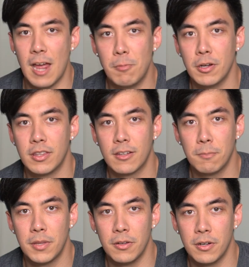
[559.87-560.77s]
I put the
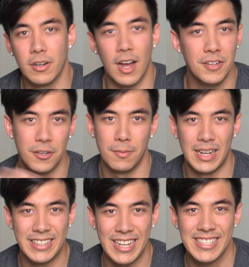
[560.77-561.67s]
computer under
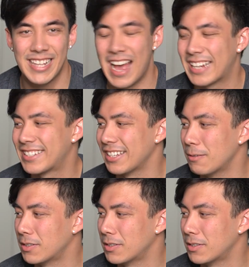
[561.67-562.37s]
my desk actually,